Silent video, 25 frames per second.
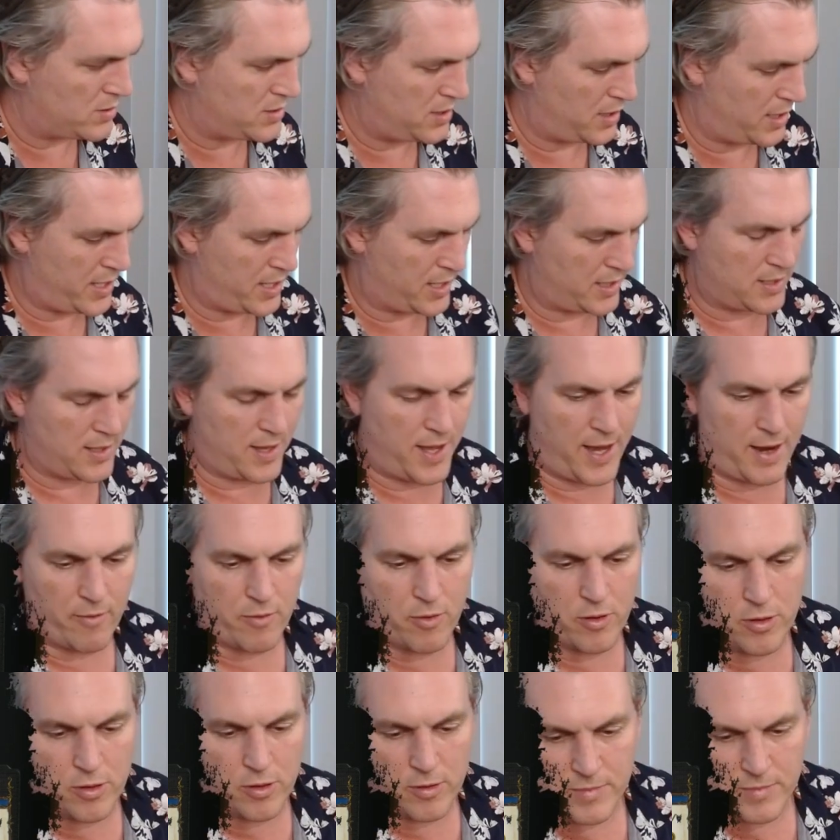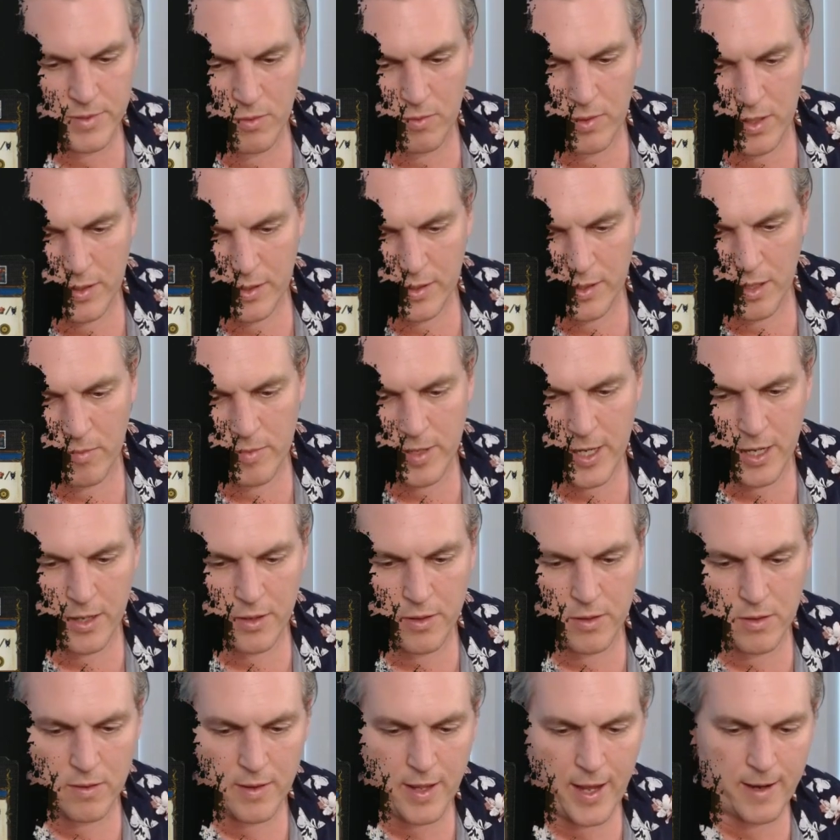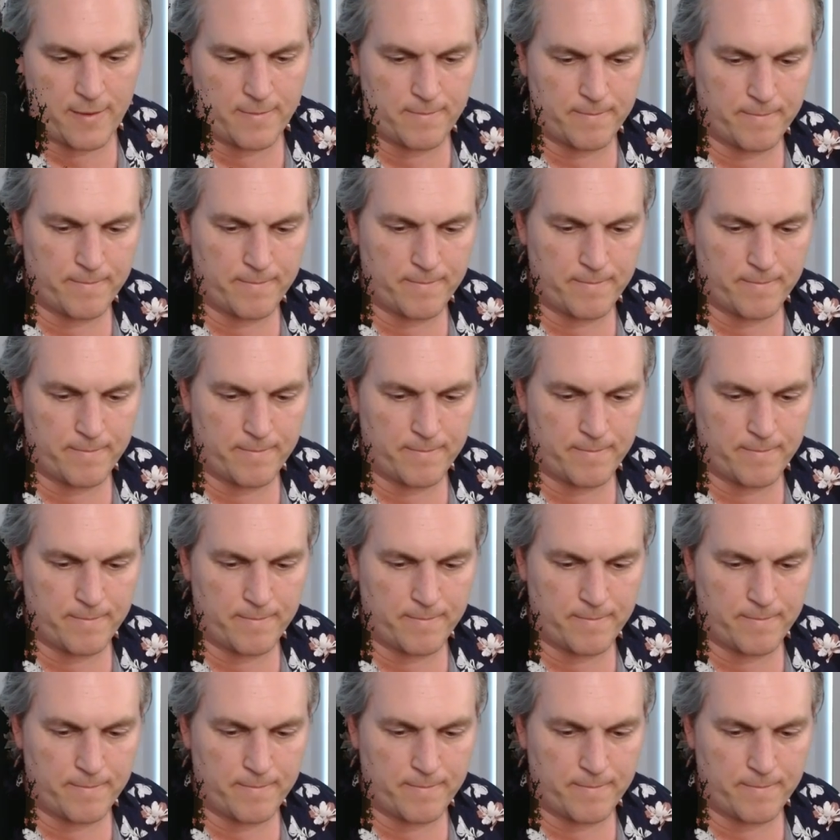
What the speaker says: leading to that room. So we're not going to be able to do that.